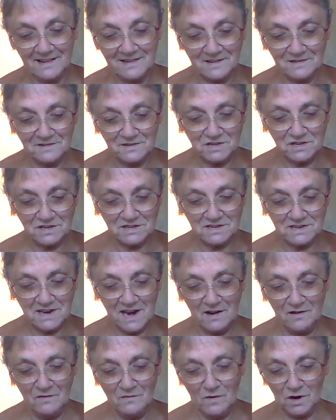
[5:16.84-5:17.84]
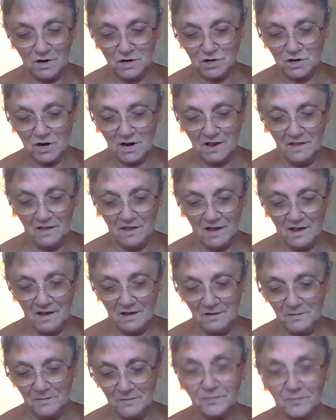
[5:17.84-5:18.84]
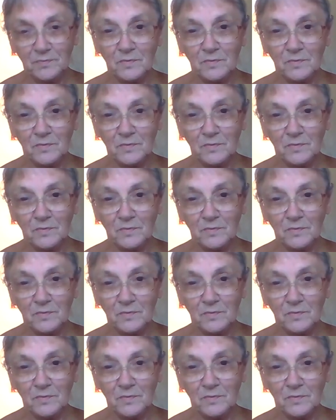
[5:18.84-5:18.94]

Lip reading: So I was just sitting watching the